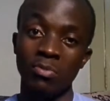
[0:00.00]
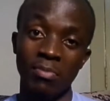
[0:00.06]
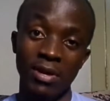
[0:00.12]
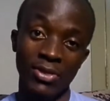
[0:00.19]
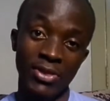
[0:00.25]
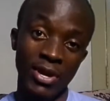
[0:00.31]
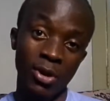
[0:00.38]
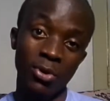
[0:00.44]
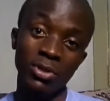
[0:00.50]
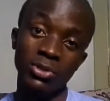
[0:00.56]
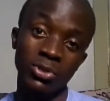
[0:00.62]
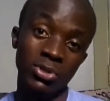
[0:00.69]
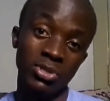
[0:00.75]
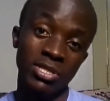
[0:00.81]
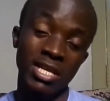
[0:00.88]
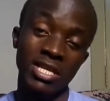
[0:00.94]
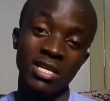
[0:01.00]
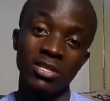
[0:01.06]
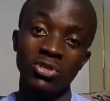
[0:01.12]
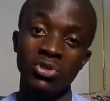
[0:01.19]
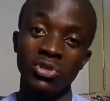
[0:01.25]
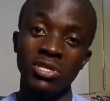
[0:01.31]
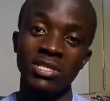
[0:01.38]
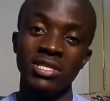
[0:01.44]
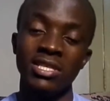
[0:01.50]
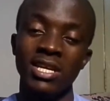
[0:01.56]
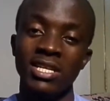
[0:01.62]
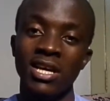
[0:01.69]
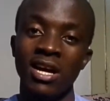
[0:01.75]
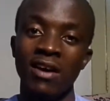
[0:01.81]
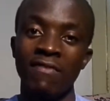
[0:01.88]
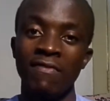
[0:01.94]
but there are also certain joints that
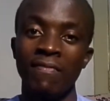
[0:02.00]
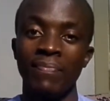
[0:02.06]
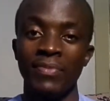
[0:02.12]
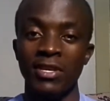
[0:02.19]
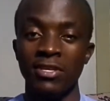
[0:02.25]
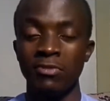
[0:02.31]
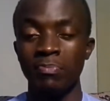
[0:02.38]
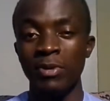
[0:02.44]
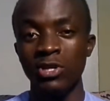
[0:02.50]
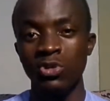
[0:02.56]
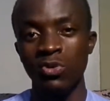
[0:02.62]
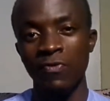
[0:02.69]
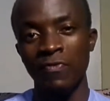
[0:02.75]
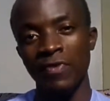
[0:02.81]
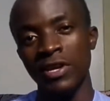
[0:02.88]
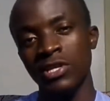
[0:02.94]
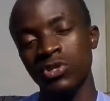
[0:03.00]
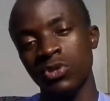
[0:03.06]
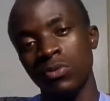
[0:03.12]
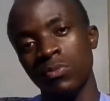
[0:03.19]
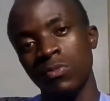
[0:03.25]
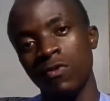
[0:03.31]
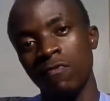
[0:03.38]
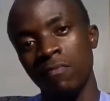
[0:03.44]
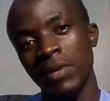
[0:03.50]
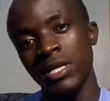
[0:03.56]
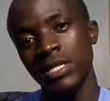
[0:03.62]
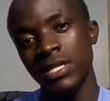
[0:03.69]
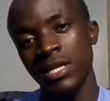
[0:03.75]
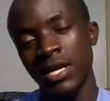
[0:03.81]
have a special flexion movement.